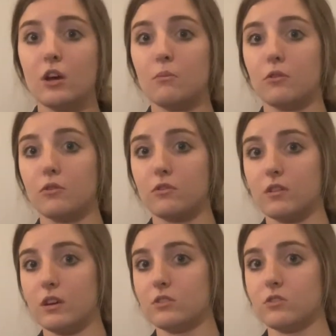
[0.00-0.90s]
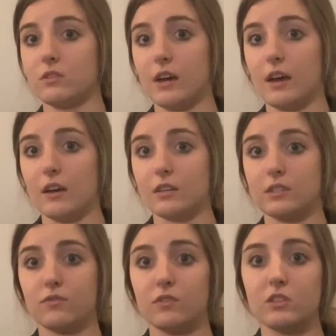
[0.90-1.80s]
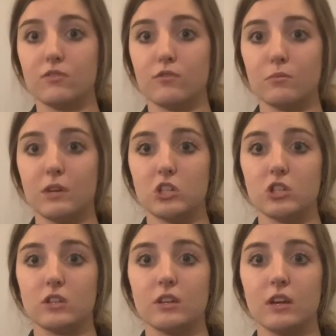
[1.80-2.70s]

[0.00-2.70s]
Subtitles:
Both your hands are in that S fist formation.